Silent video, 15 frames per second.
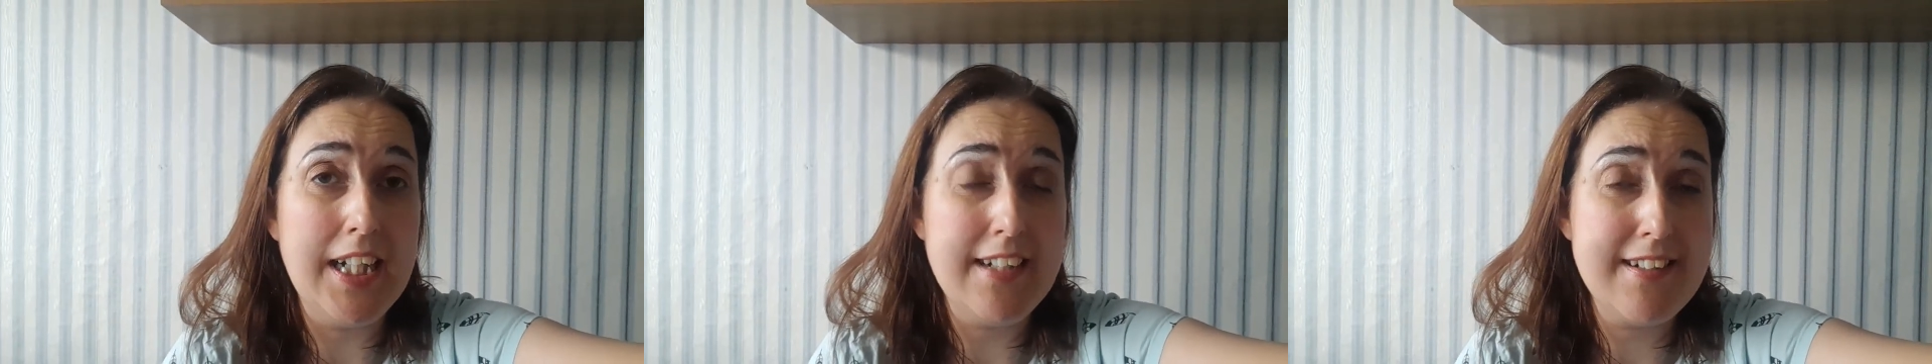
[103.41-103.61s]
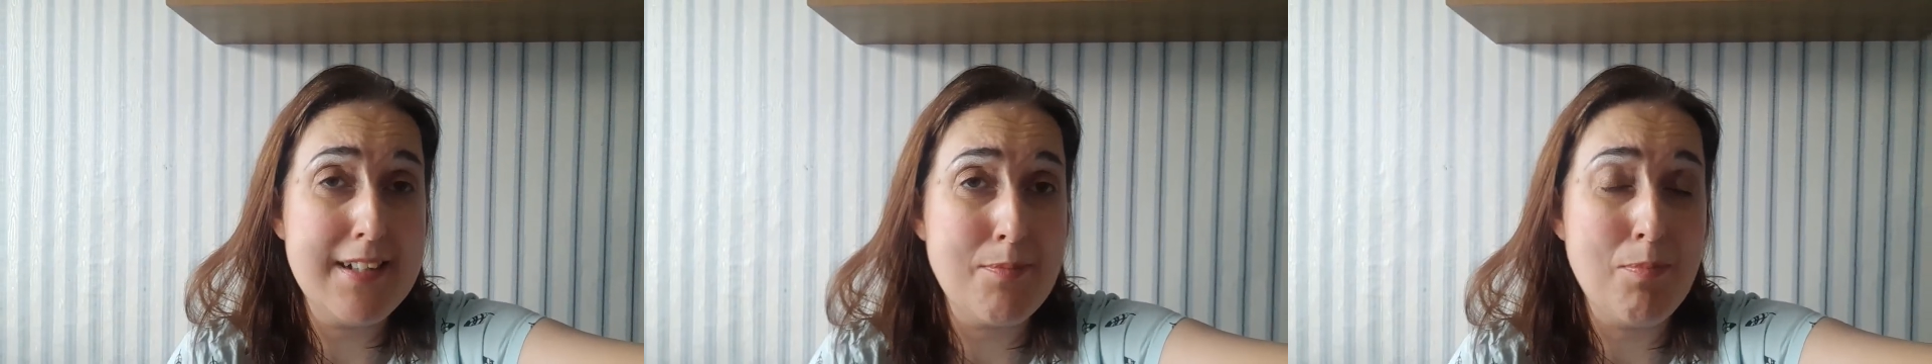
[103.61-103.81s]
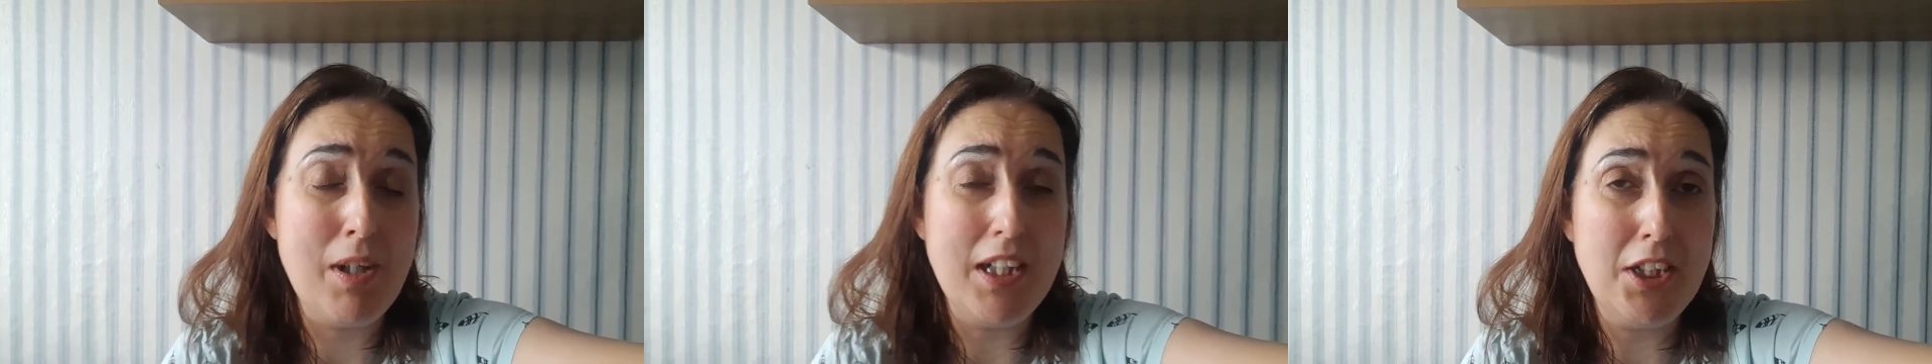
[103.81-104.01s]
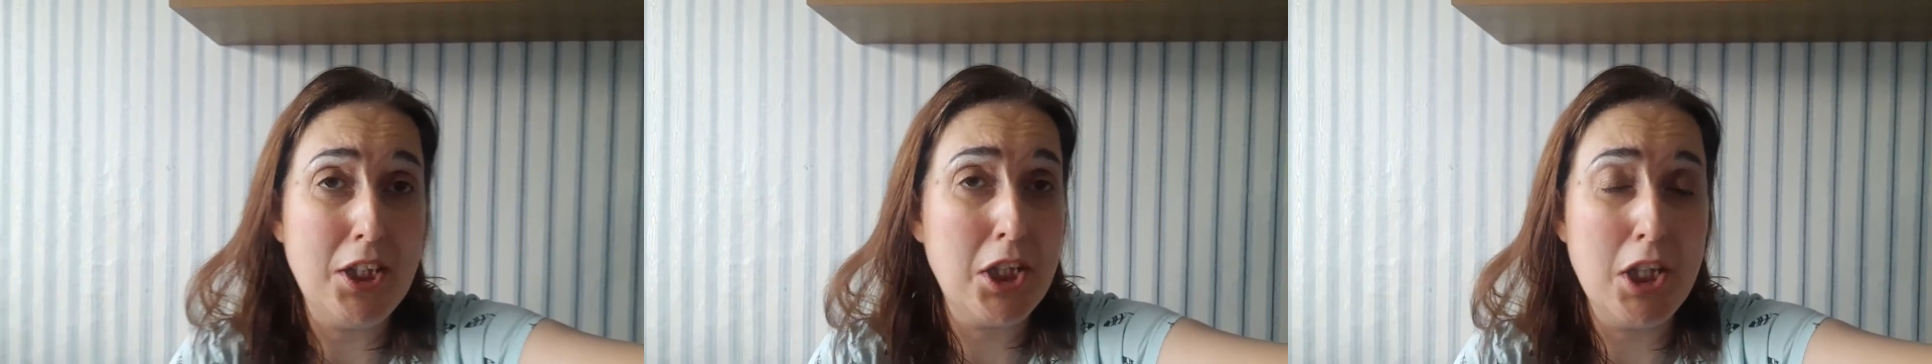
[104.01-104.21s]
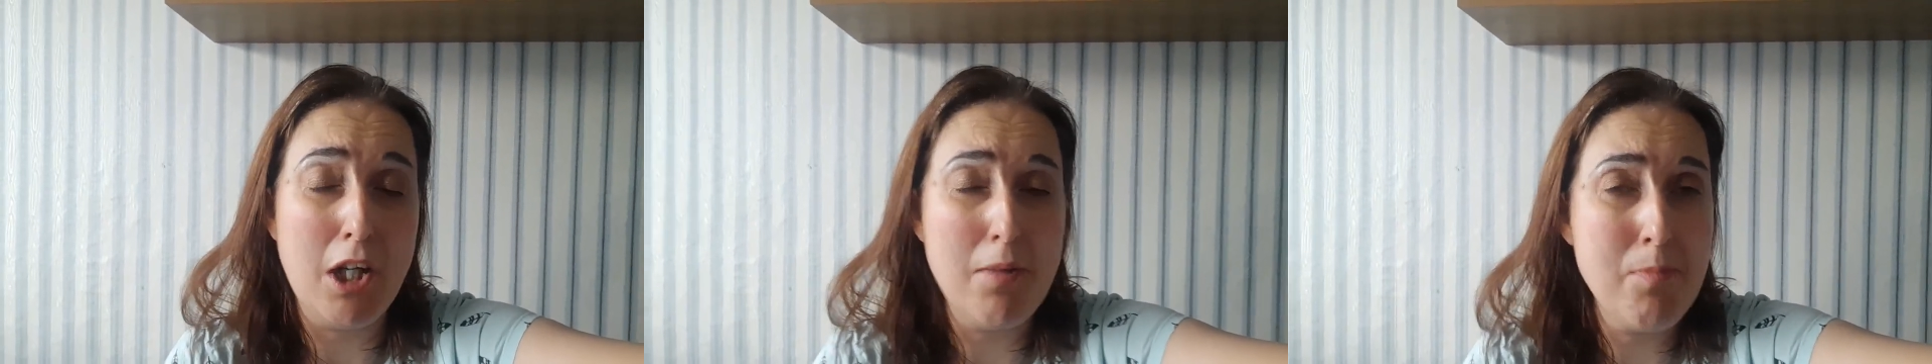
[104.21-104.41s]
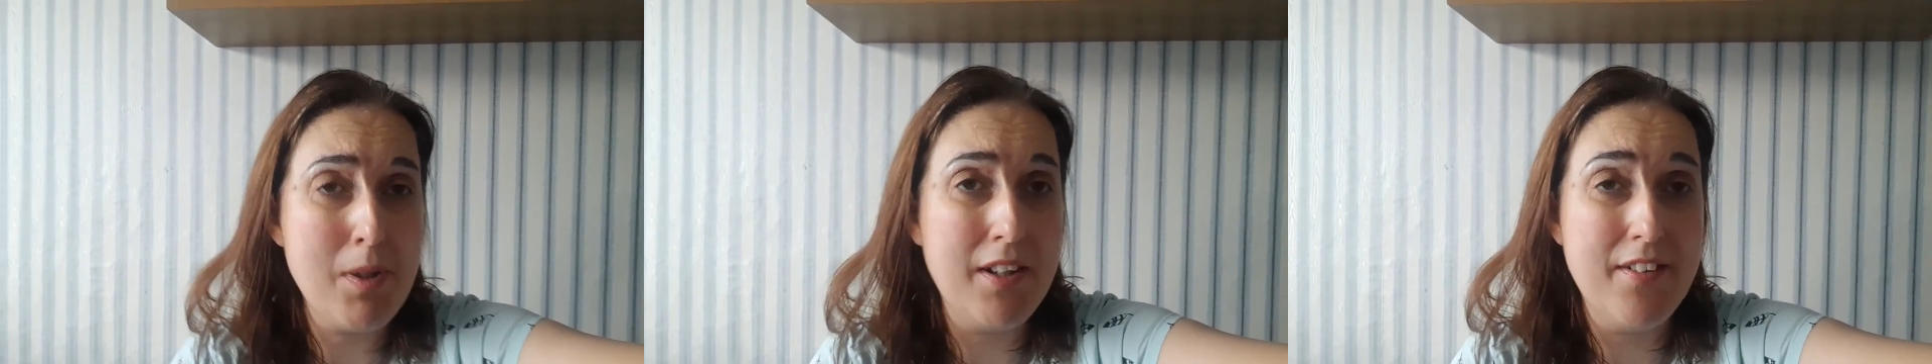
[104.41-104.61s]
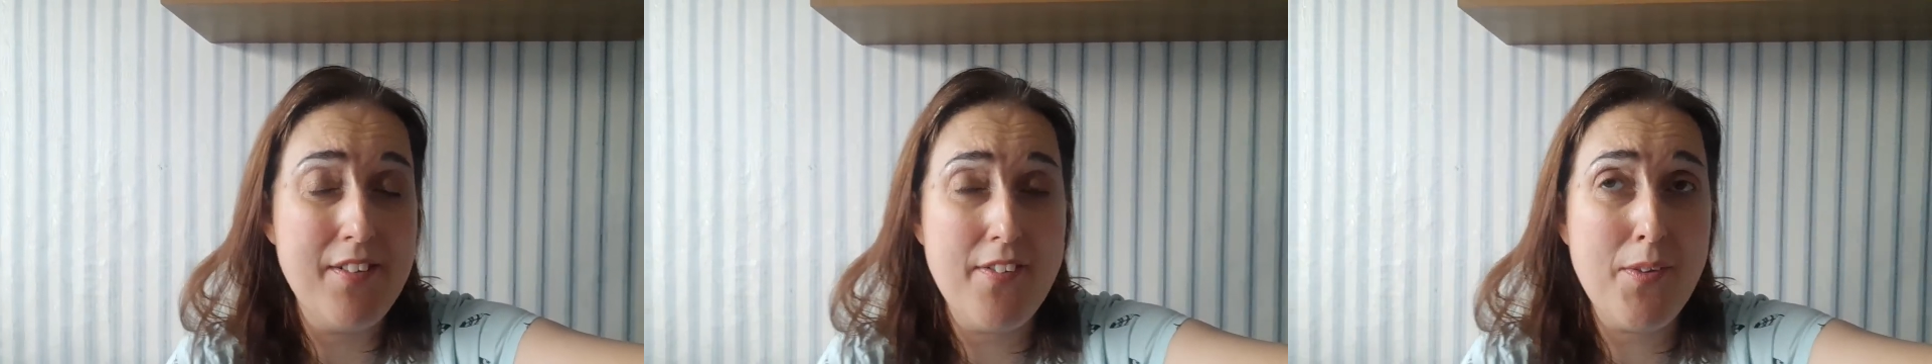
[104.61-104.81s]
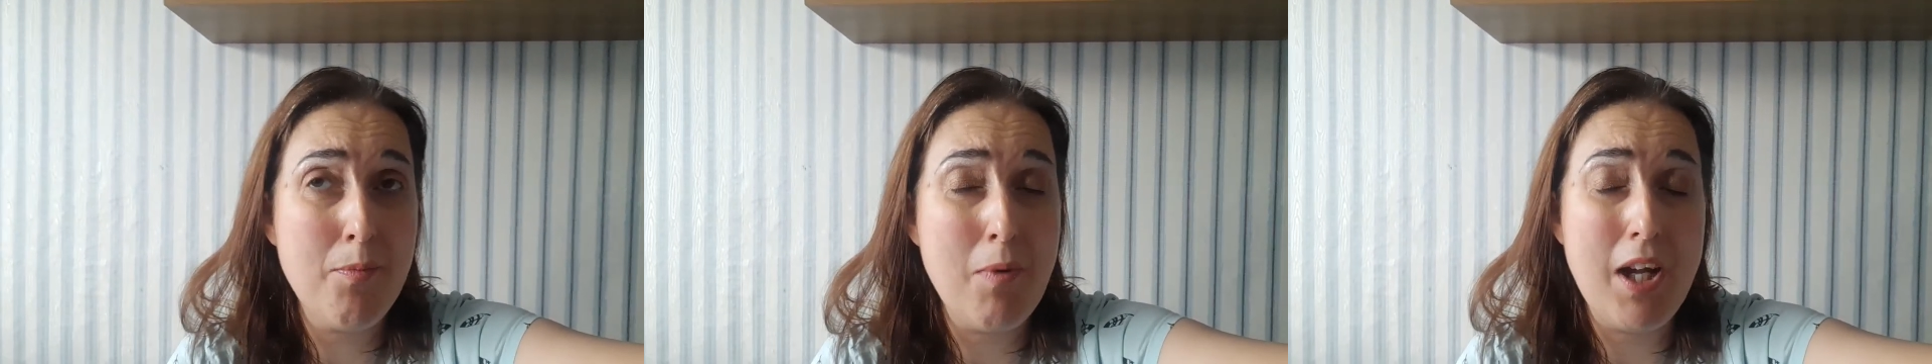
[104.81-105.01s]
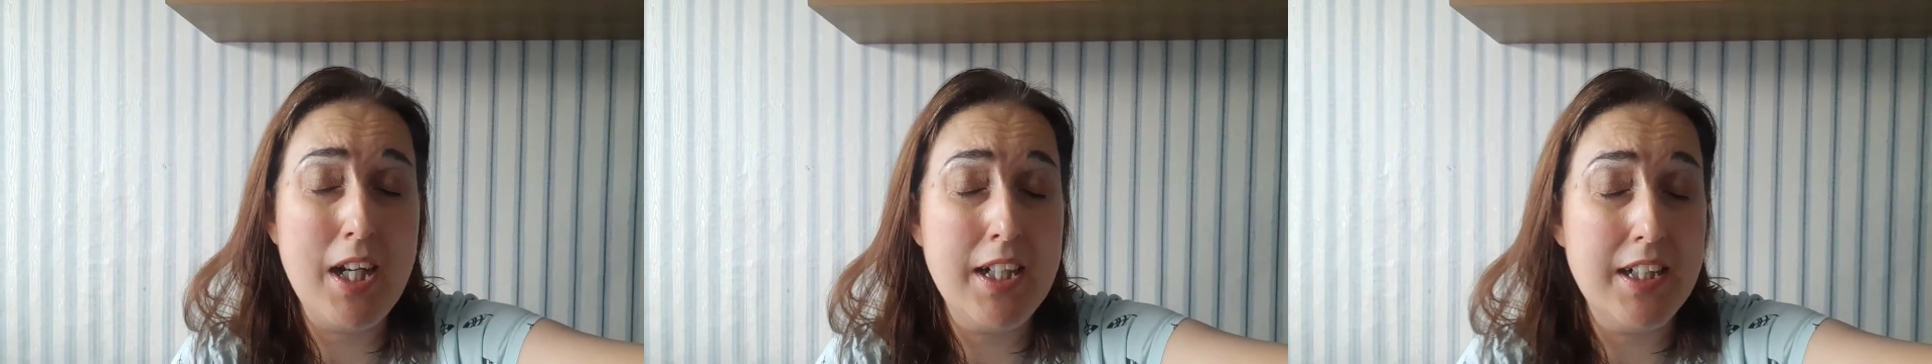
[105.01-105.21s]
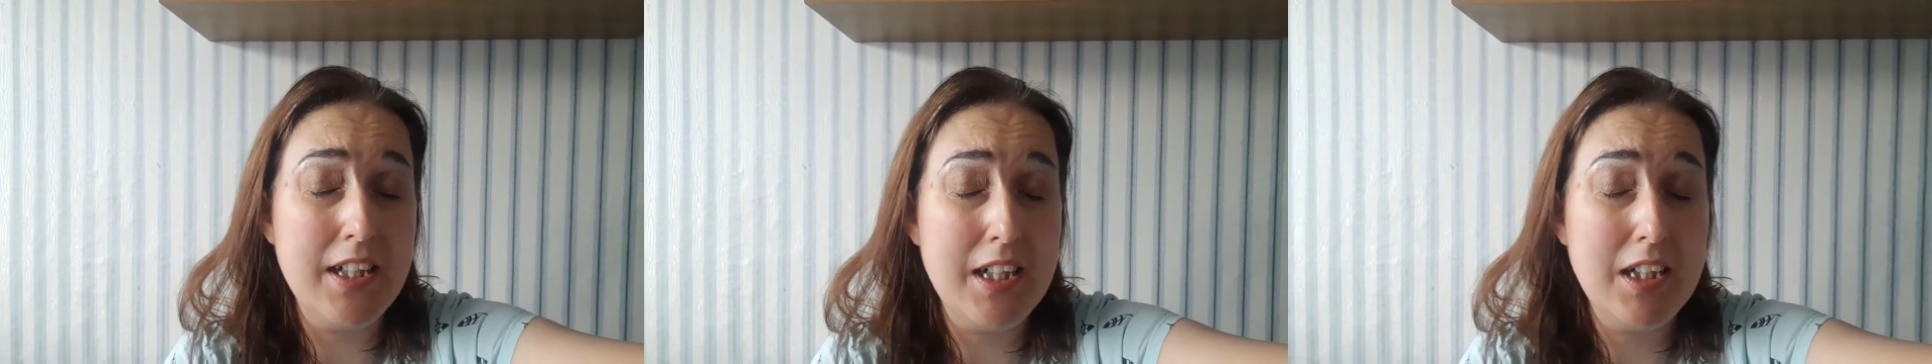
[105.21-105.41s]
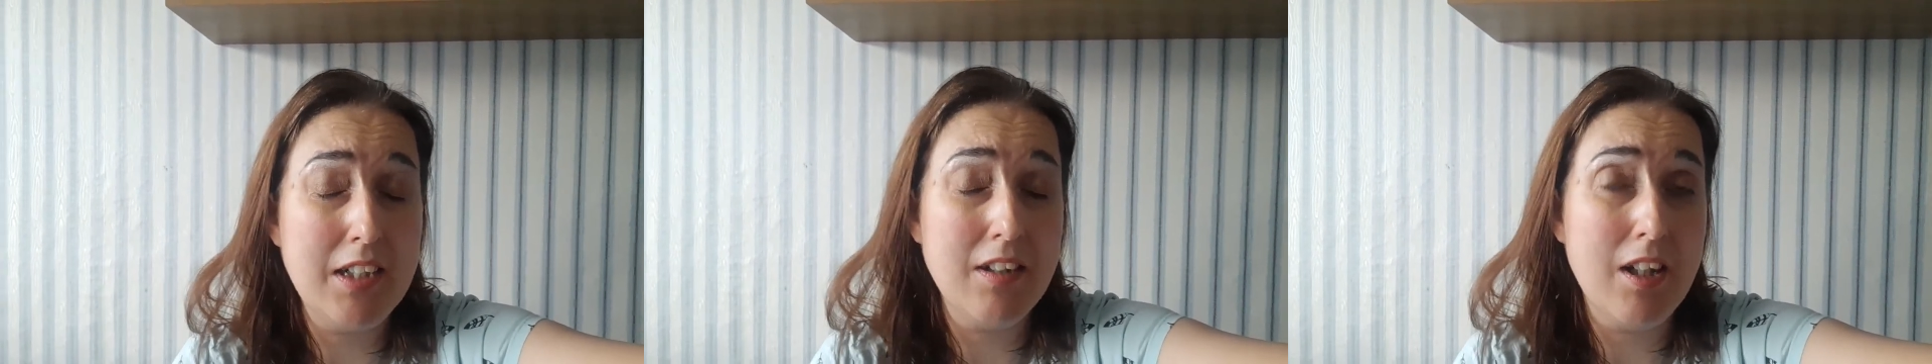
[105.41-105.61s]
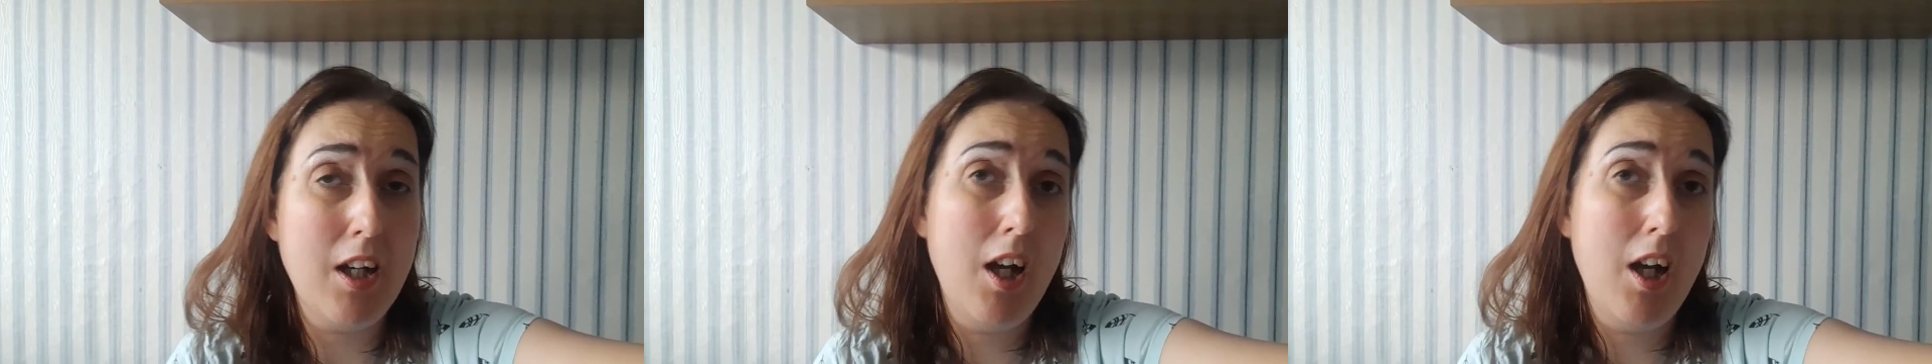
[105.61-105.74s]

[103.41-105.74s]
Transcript: Spreadshop and uh,